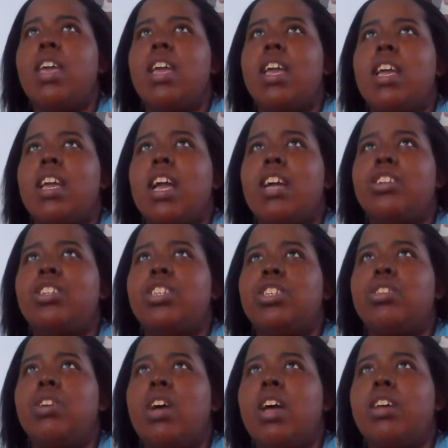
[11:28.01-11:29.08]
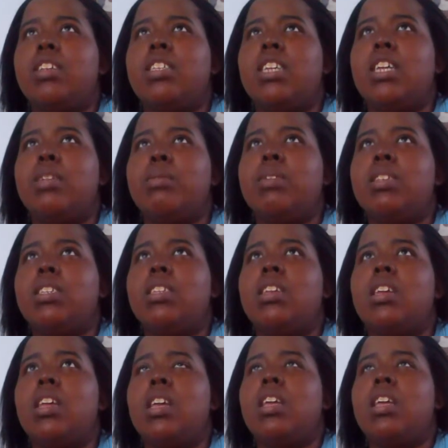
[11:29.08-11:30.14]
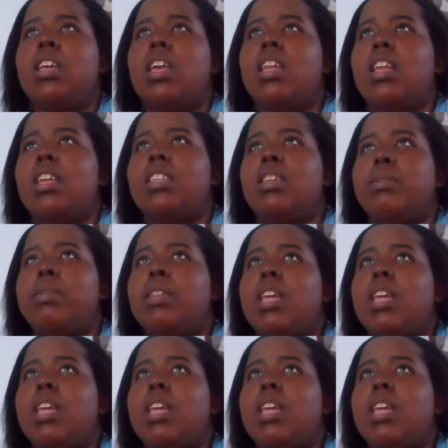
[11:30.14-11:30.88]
and how she saw how Sen was connecting with